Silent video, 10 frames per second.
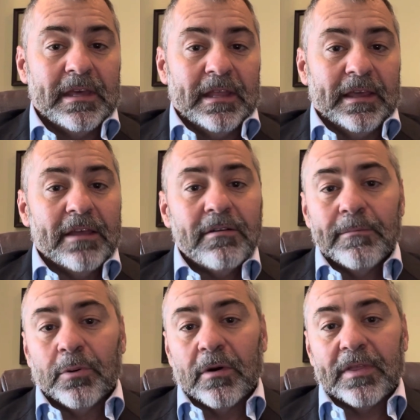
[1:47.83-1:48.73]
The other
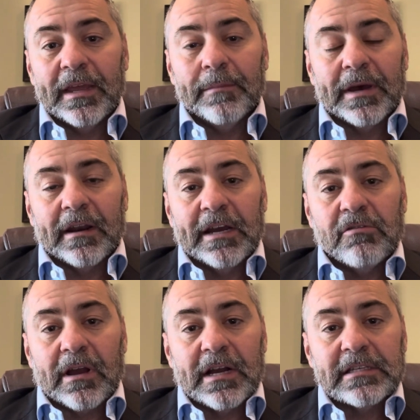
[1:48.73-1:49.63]
important thing about
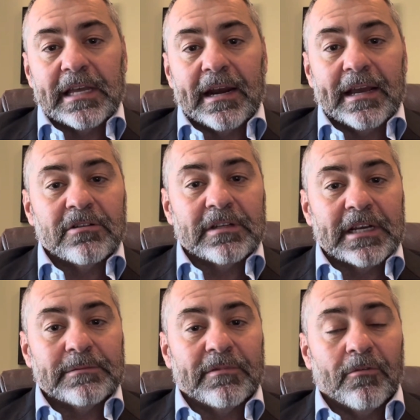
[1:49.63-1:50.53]
nitric oxide and
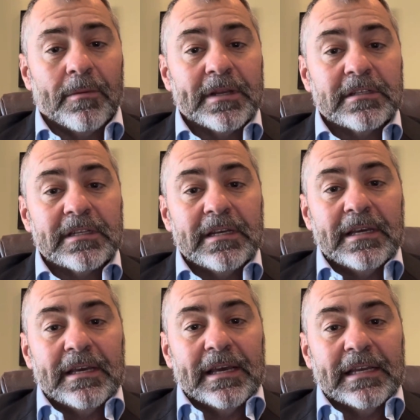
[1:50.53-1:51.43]
exercise performance
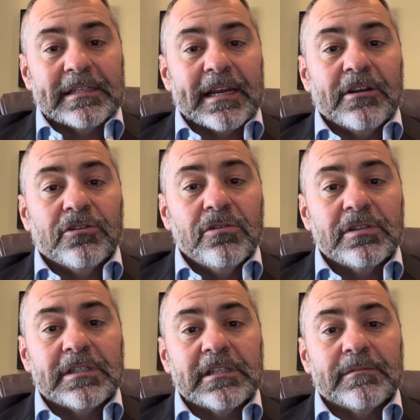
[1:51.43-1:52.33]
is it
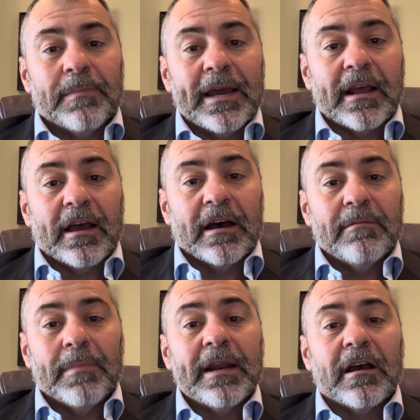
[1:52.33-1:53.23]
induces
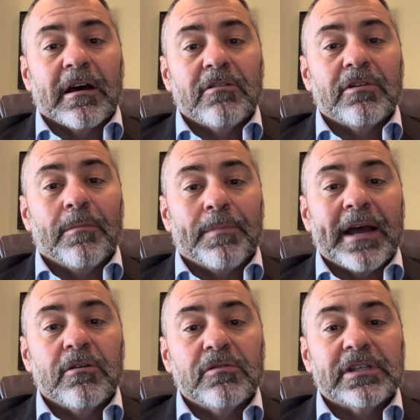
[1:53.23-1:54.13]
mitochondrial
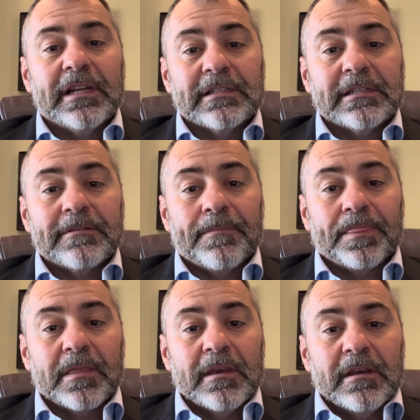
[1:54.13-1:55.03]
biogenesis.
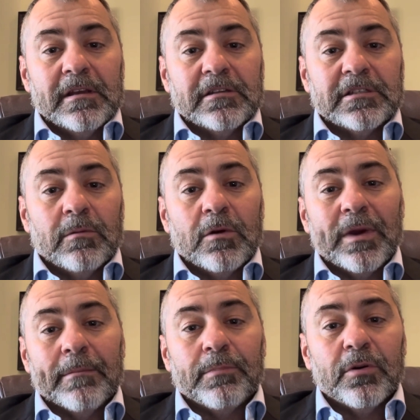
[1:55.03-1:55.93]
So when
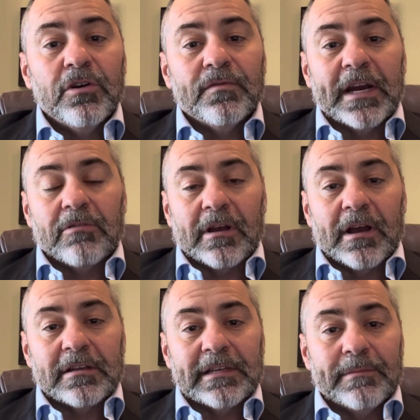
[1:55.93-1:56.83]
we improve nitric
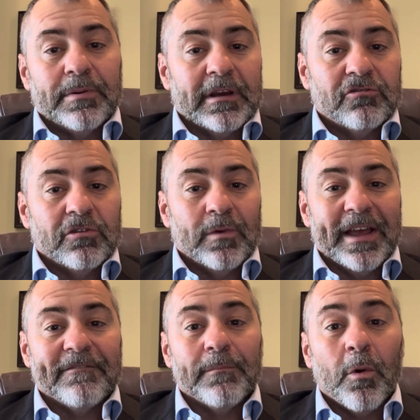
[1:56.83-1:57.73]
oxide production, we
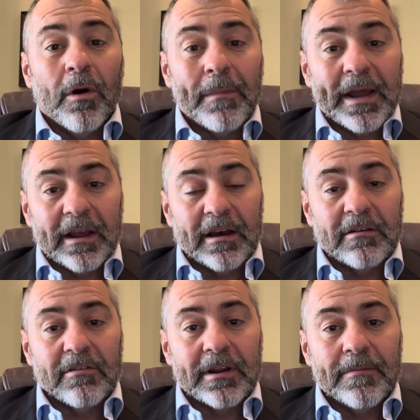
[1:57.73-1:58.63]
have more
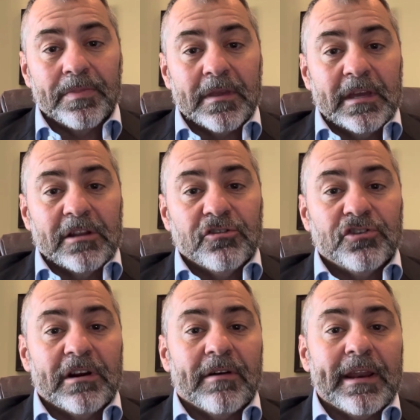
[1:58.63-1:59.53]
mitochondria
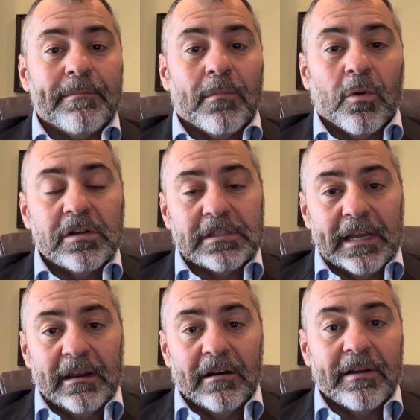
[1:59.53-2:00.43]
generating more
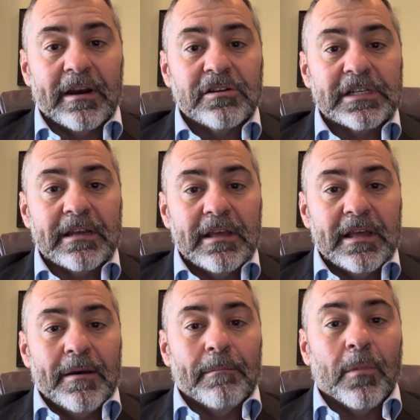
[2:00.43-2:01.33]
cellular energy
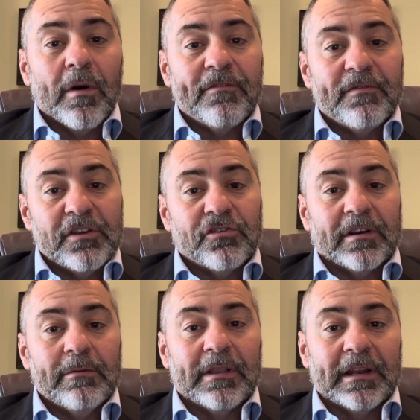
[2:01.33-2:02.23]
more
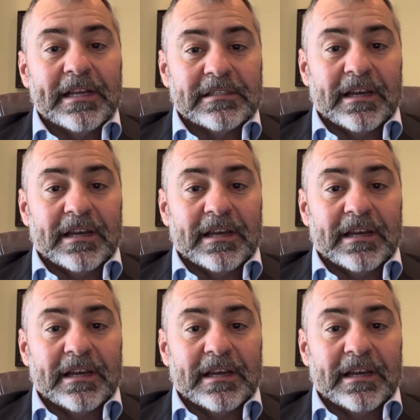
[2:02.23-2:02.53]
efficiently with less